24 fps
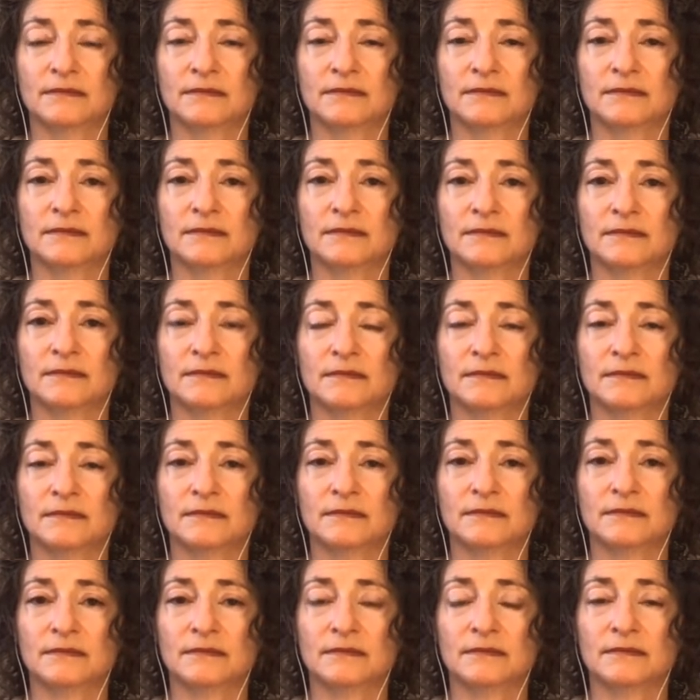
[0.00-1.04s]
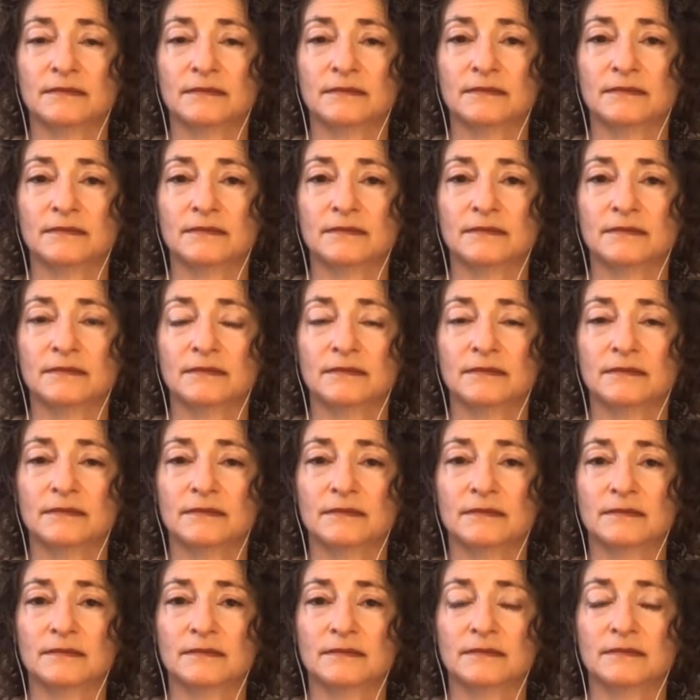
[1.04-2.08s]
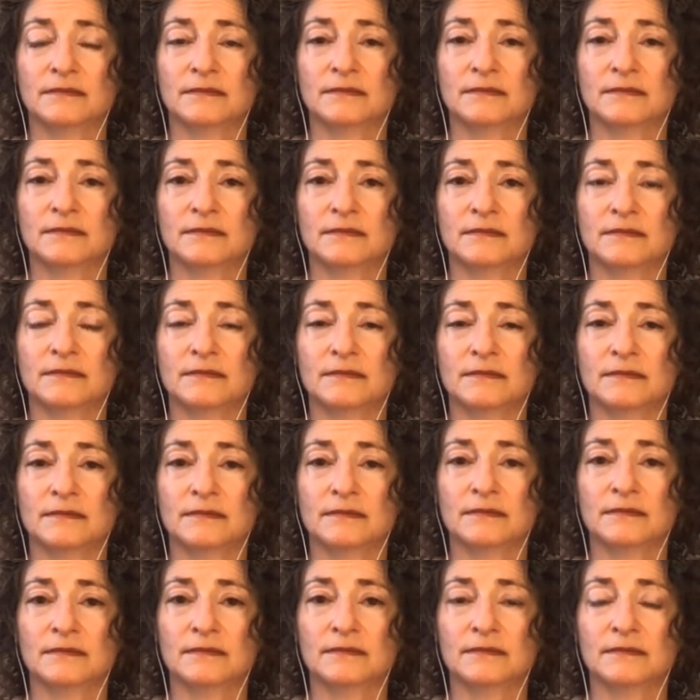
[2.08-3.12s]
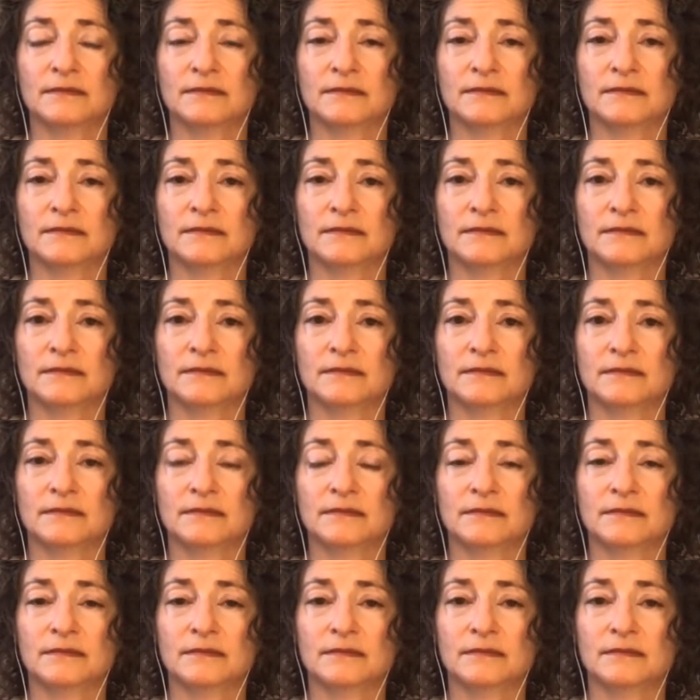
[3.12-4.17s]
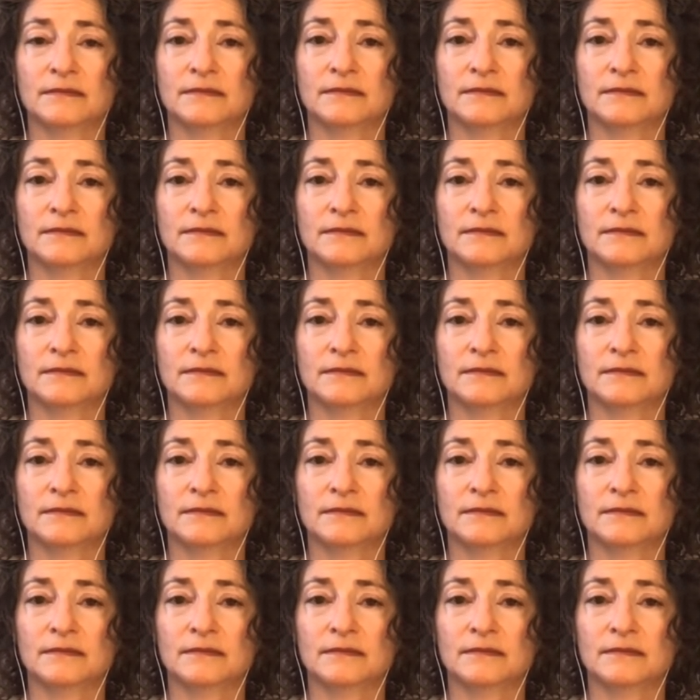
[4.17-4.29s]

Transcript: No words are spoken by the person on screen.